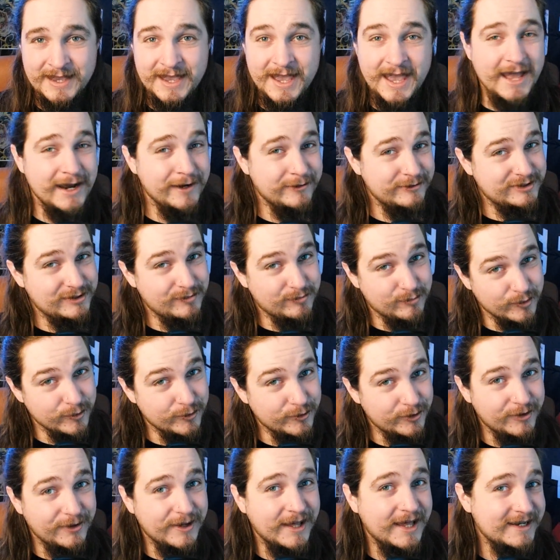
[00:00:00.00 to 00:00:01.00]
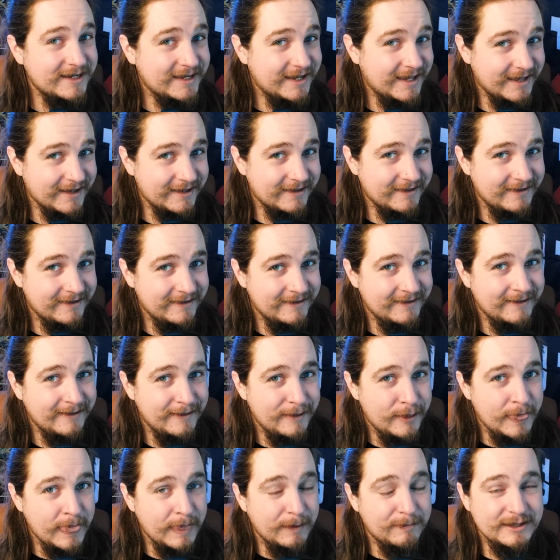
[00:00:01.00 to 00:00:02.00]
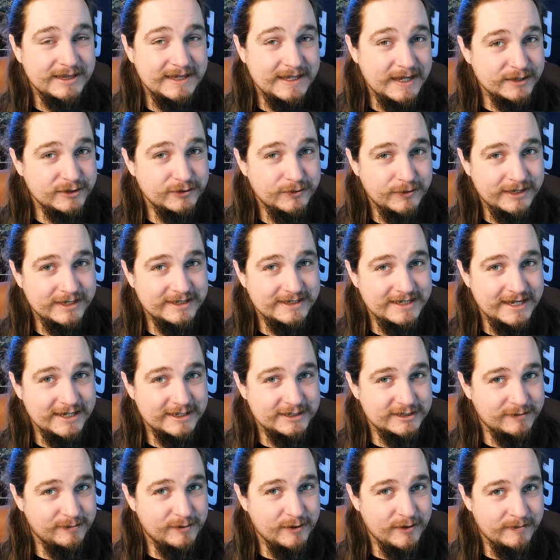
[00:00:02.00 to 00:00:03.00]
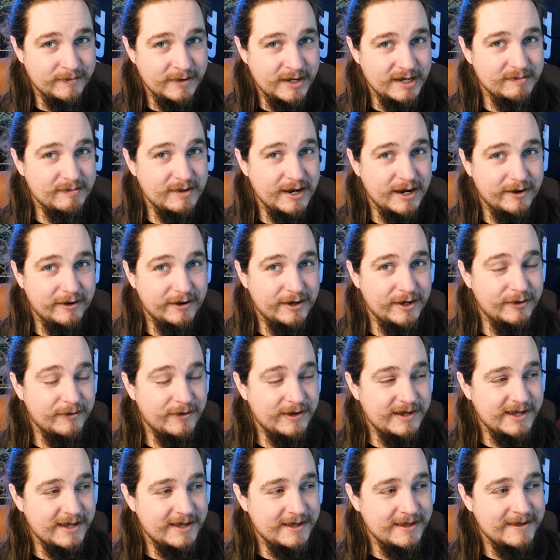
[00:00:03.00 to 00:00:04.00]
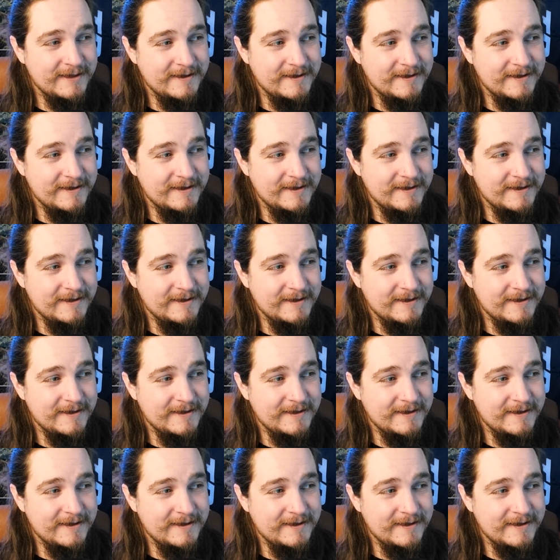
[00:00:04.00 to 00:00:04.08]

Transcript: And it was a brutal head kick. But that's what it takes to put Mike Perry away.